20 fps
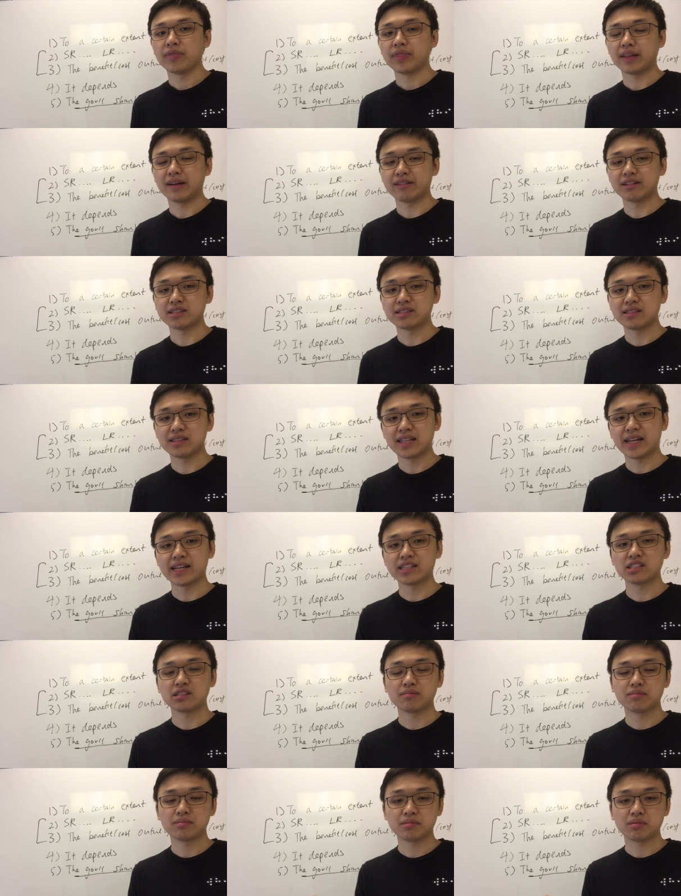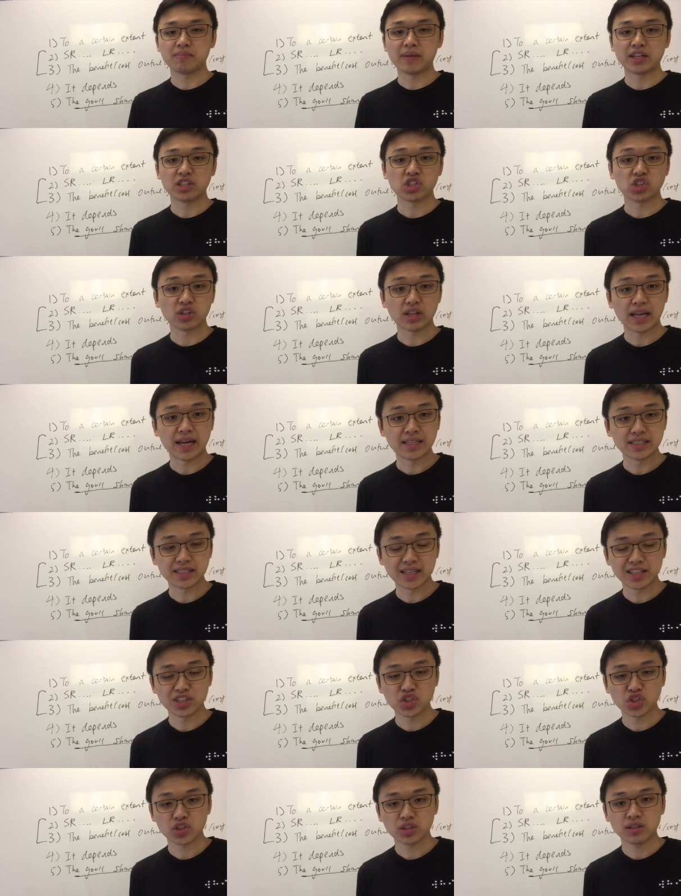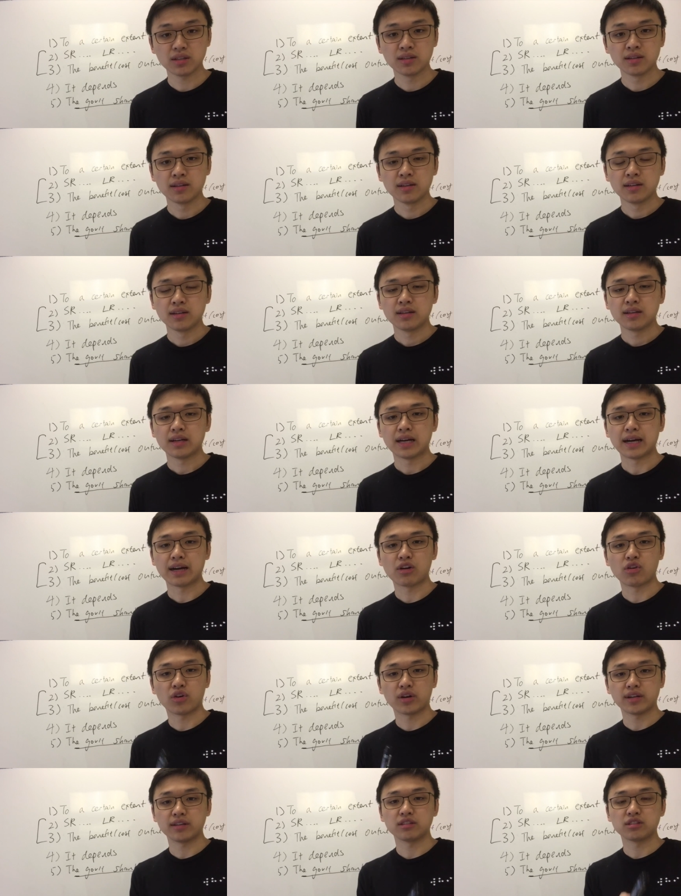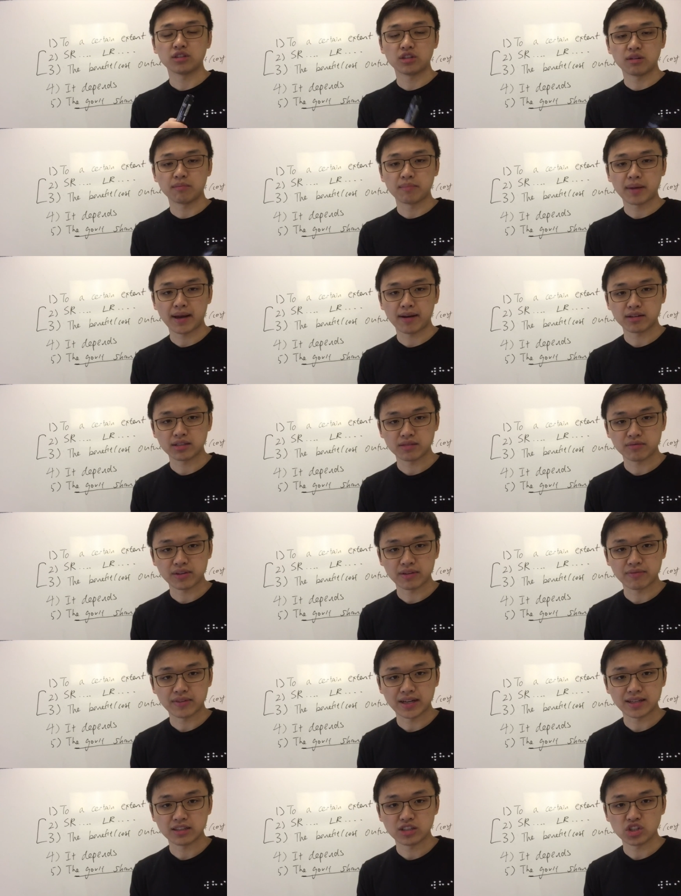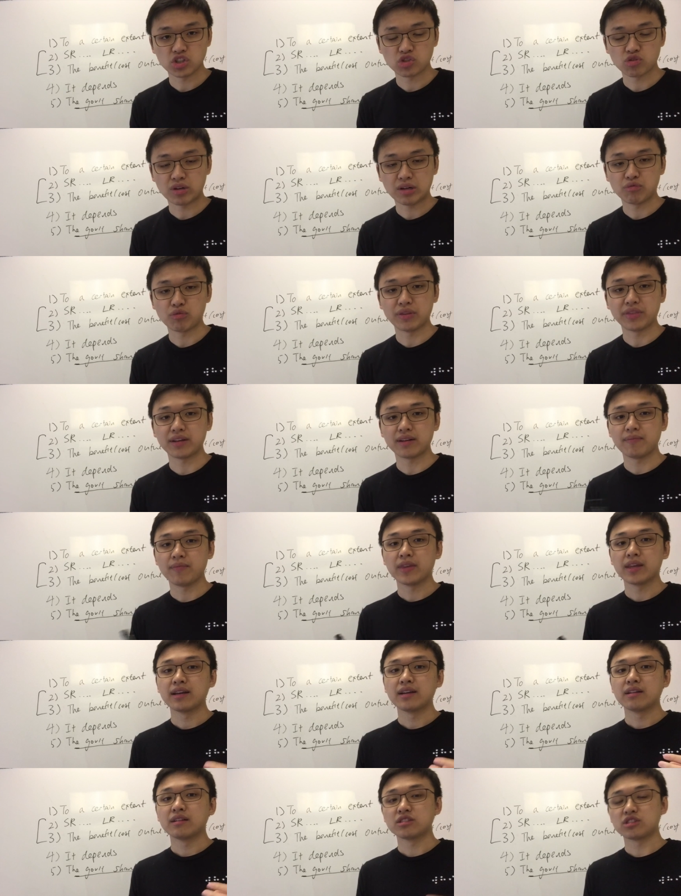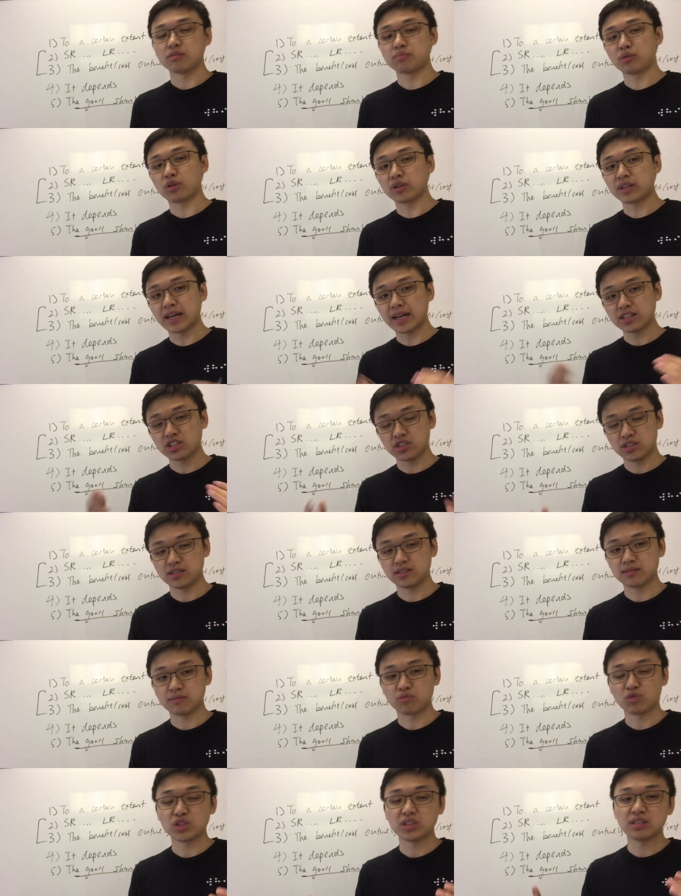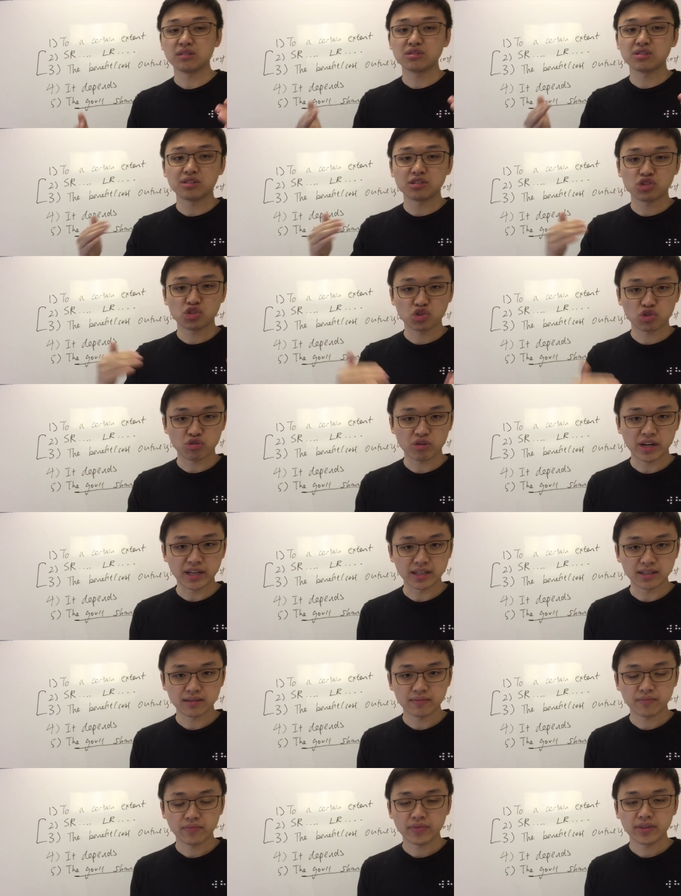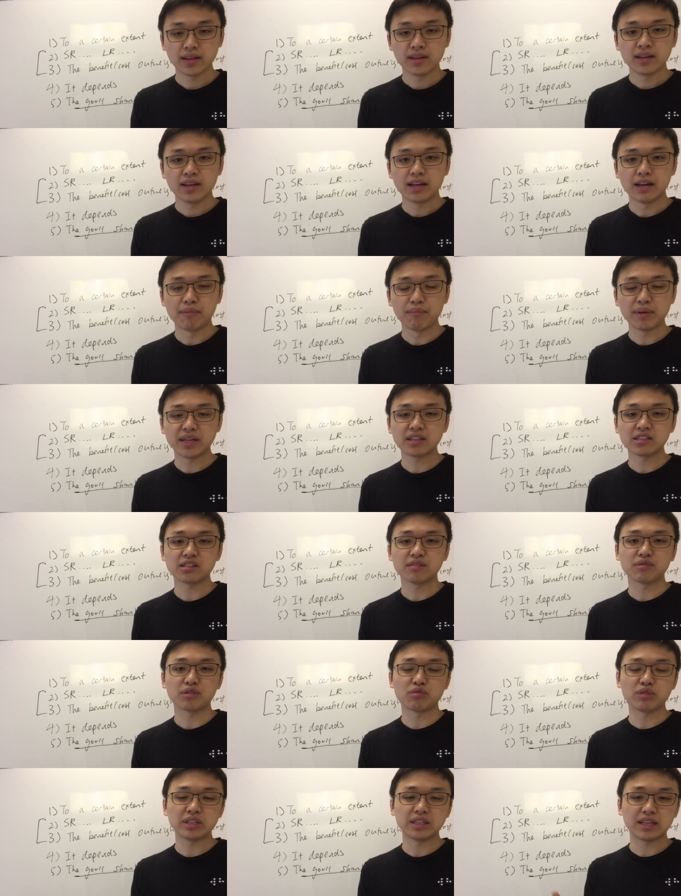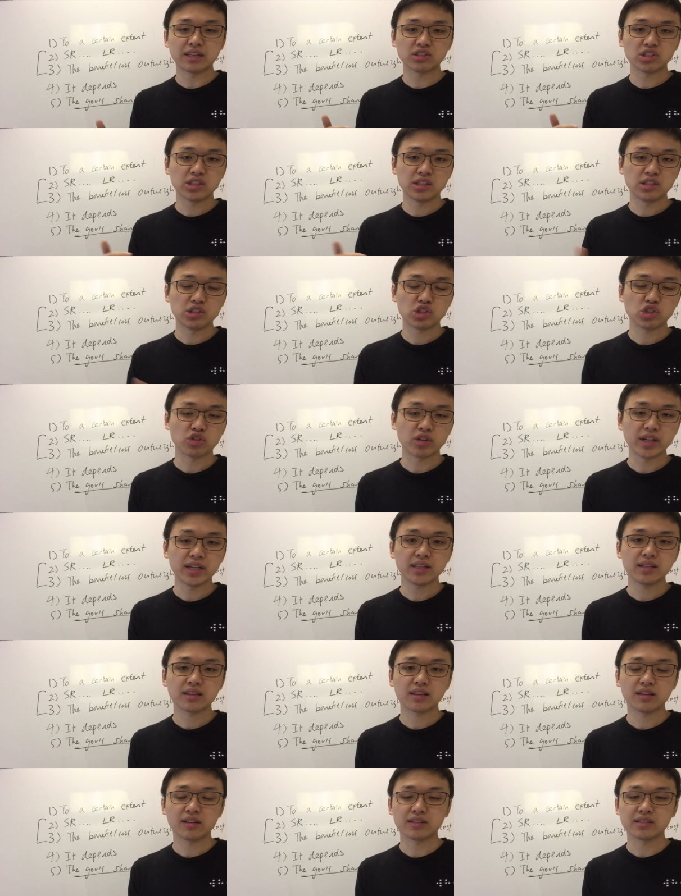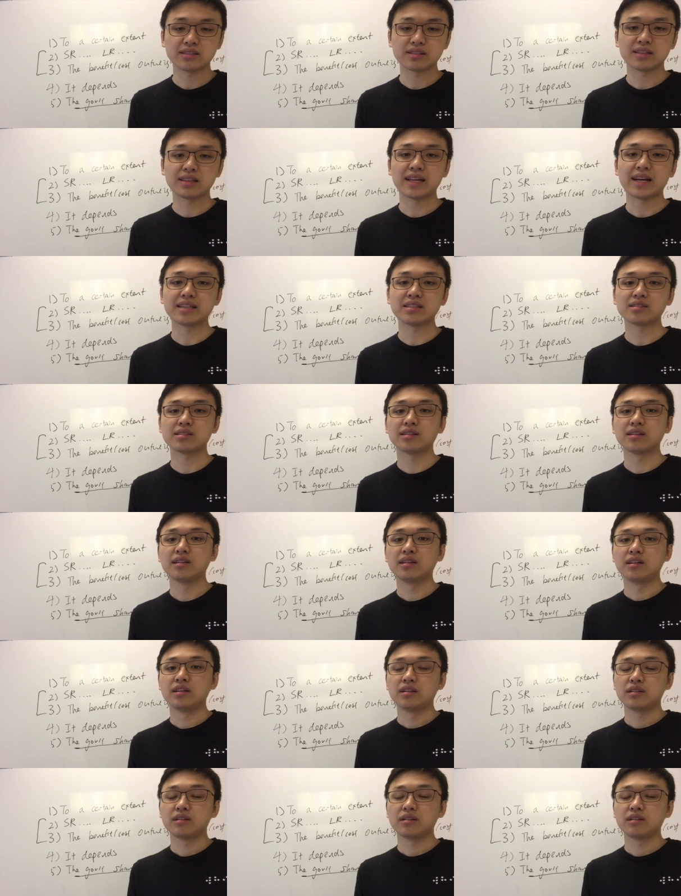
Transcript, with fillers: there is less specialization according to comparative advantage, right? When the, so protectionism reduces trade. And because of the reduction in trade, there's less